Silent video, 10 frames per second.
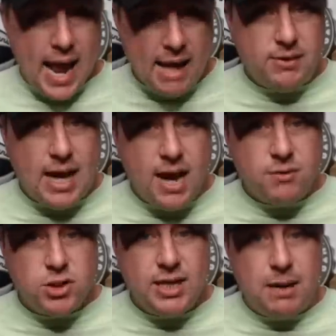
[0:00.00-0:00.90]
Allen
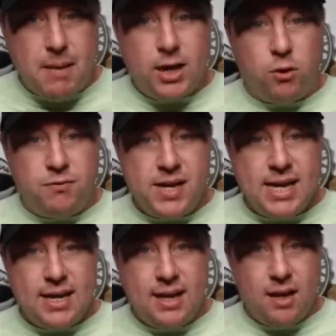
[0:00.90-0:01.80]
Iverson and Michael
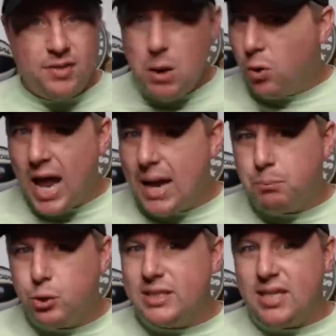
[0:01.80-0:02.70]
Vick, they were
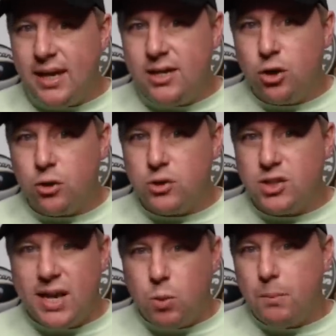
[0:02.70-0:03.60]
not pretenders.
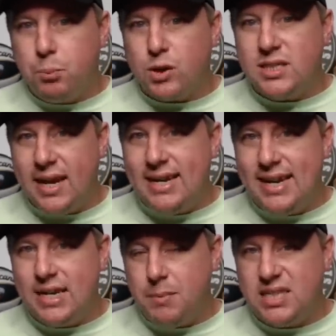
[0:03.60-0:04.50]
They weren't
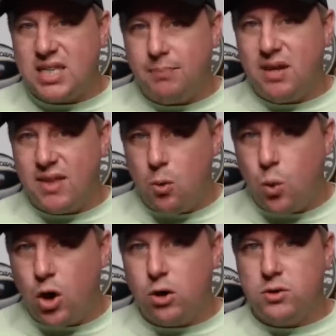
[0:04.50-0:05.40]
pretending to be something they
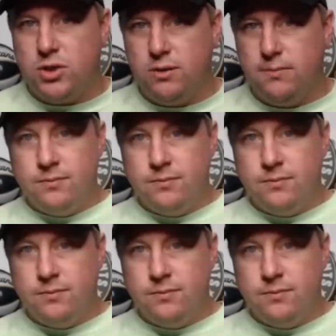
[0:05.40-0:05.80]
weren't.